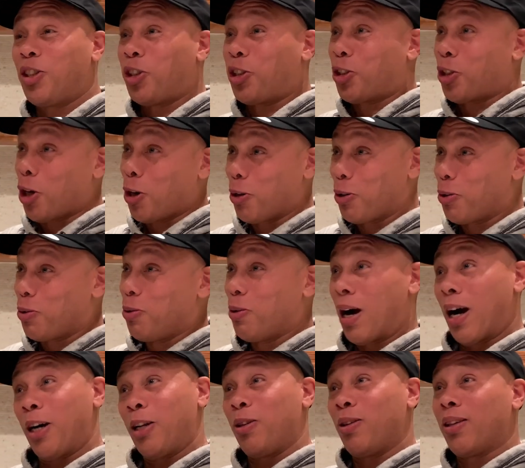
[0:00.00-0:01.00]
show you
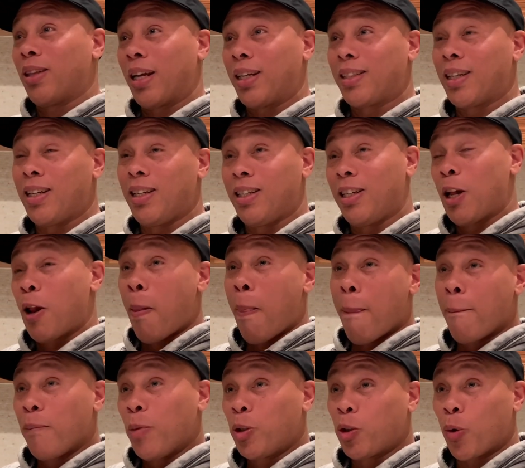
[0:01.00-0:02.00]
how
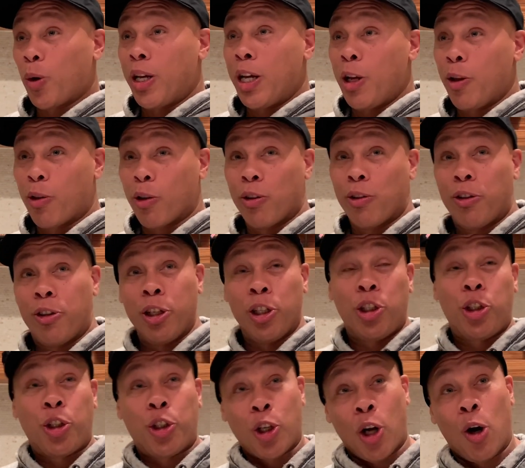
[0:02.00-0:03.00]
so either this
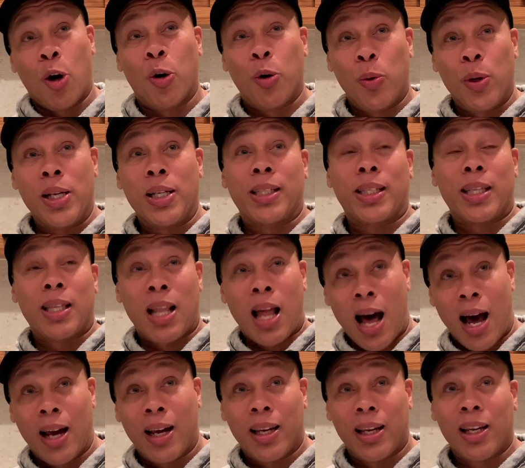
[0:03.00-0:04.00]
show is
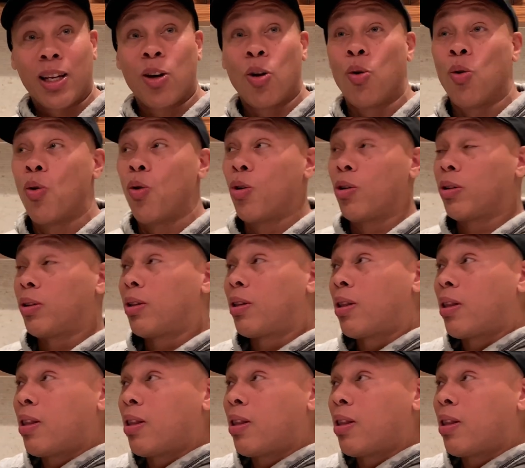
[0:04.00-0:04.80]
lying or